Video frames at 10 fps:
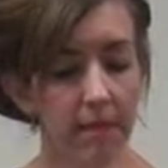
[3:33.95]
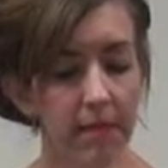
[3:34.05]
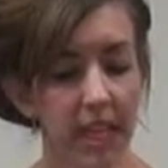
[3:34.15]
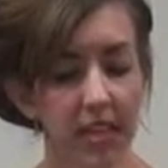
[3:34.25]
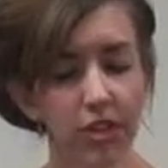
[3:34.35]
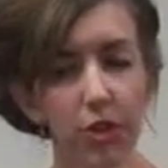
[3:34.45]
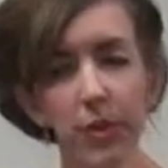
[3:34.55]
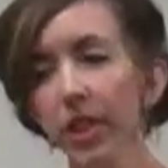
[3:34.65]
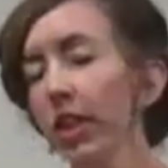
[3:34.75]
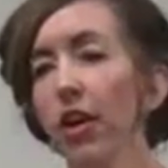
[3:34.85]
Because
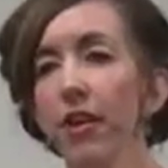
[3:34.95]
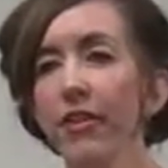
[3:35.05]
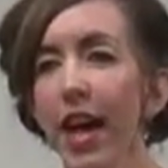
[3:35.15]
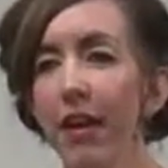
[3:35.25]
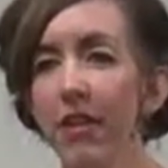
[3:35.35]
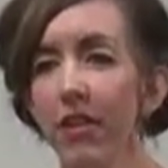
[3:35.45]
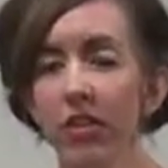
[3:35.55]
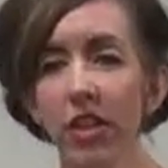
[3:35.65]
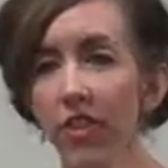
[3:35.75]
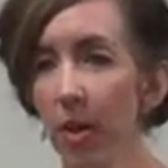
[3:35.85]

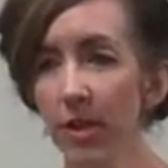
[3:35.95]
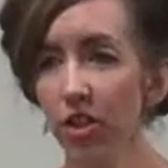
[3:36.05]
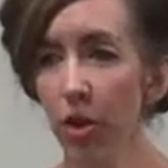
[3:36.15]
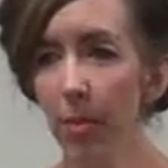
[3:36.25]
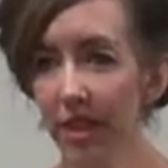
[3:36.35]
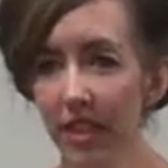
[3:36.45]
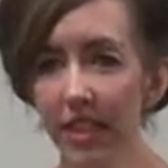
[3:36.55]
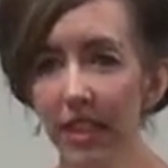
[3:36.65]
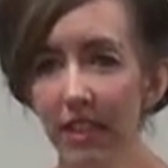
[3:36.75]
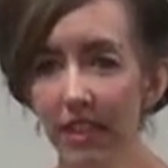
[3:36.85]
there's not that much
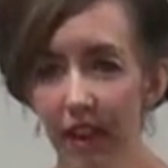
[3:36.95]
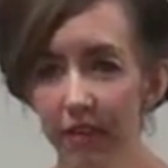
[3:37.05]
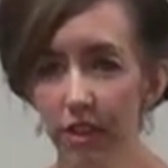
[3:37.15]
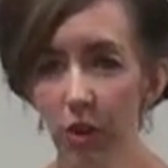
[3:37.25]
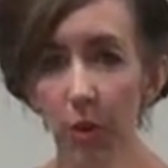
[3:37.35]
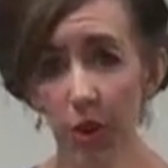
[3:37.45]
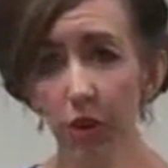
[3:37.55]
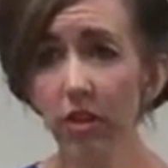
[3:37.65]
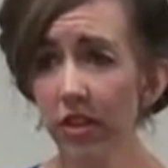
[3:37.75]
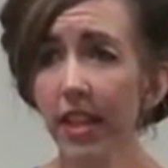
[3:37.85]
nobility left in the world.
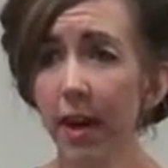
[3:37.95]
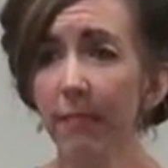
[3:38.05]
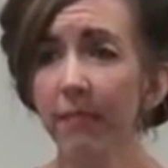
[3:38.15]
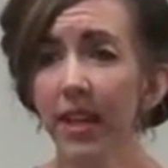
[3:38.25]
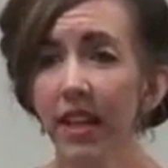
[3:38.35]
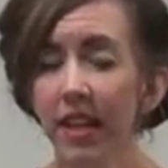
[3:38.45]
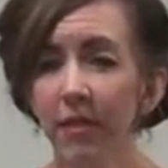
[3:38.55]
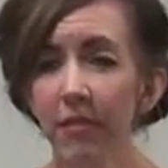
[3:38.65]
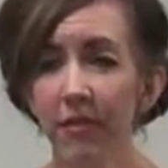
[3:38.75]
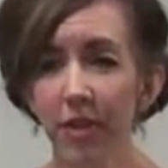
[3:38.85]
There's some,
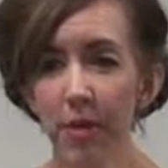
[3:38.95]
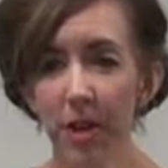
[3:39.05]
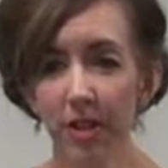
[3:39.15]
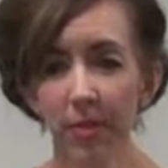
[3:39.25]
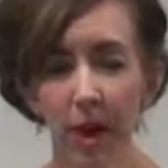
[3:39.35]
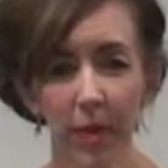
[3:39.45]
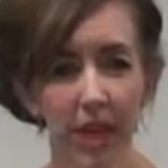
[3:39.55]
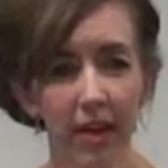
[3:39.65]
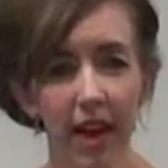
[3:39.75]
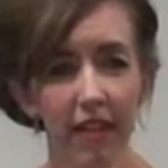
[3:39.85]
but for the most part we
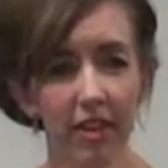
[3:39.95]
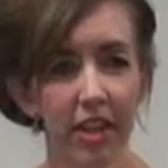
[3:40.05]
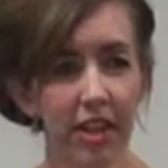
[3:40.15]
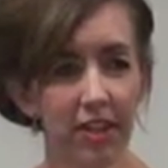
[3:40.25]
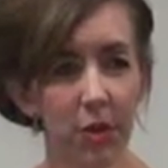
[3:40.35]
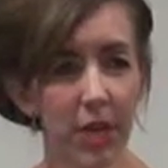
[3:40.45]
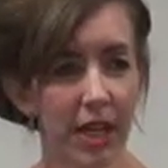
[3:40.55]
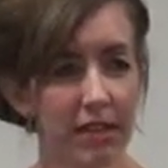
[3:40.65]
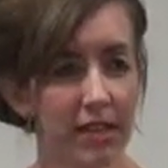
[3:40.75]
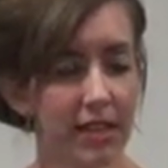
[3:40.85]
don't have kings,
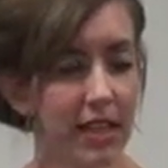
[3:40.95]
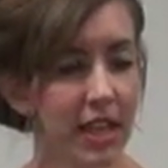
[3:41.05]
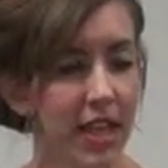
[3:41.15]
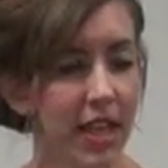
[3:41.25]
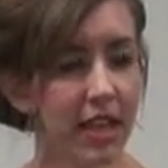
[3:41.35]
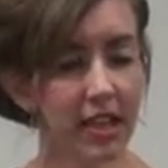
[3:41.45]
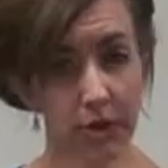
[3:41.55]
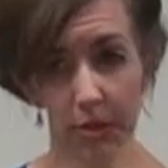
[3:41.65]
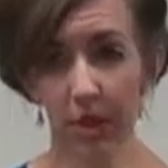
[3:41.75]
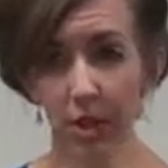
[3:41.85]
queens, and
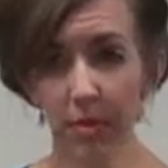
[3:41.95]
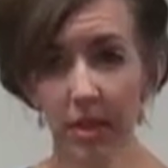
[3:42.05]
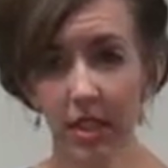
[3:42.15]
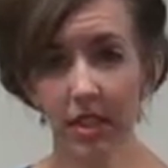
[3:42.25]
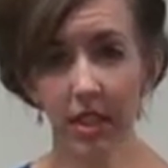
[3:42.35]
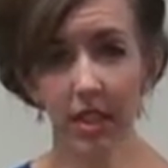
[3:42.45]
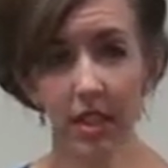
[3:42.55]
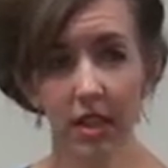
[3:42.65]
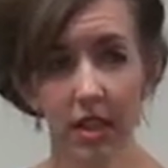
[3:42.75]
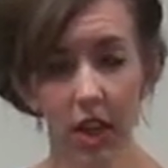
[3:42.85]
literal
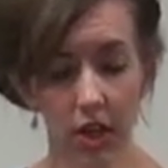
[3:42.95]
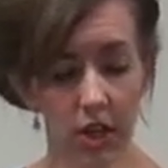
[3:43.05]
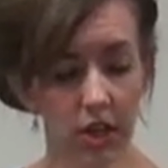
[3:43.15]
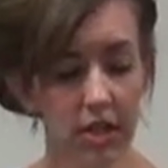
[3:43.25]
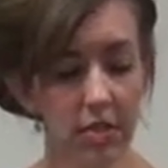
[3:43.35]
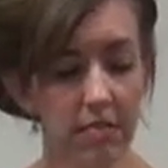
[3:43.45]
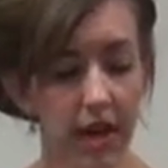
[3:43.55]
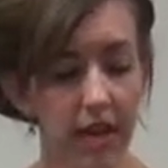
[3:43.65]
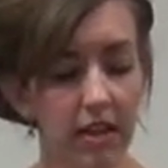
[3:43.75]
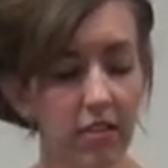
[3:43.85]
nobility on earth.
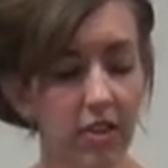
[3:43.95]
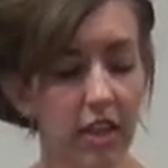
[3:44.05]
But if you